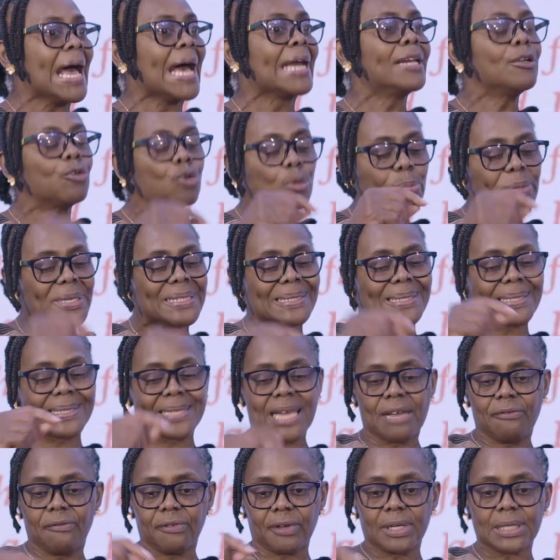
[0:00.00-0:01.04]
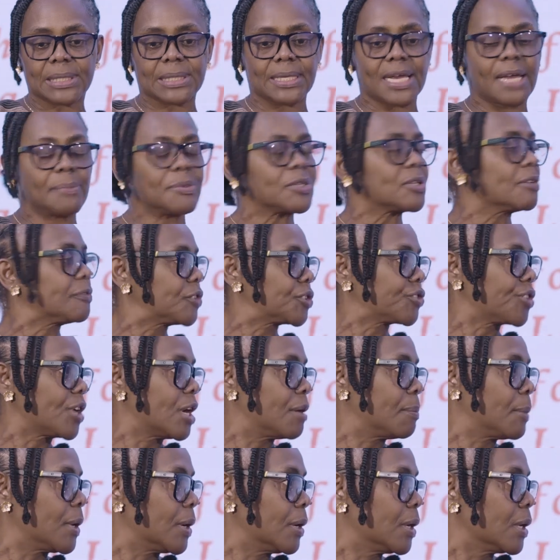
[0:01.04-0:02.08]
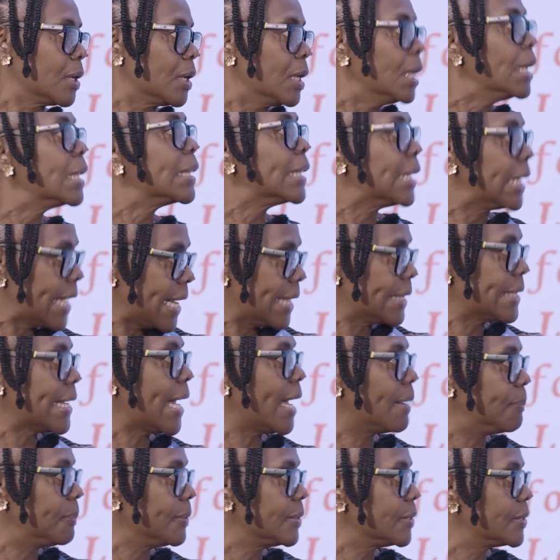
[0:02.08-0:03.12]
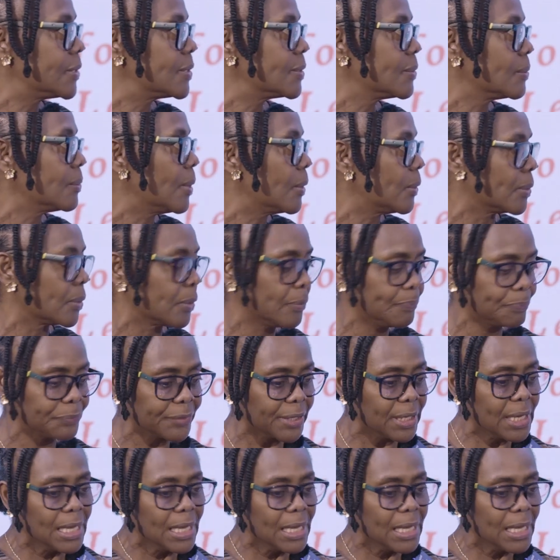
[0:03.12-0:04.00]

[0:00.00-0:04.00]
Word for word: and it could be several types of trauma mm. that had happened to mm. her.